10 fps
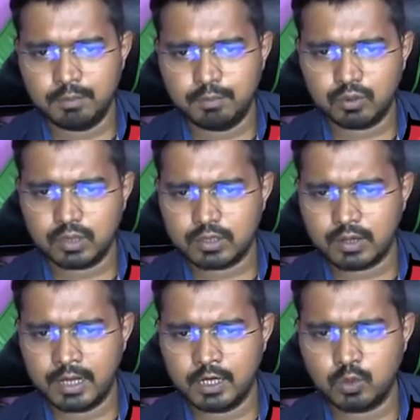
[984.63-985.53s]
and both are
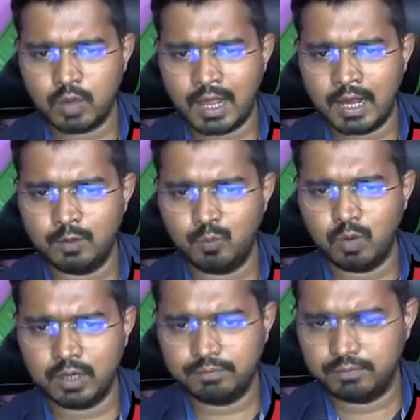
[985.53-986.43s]
trying to add
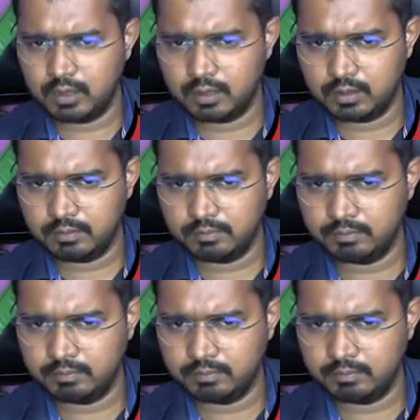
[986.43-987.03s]
one field,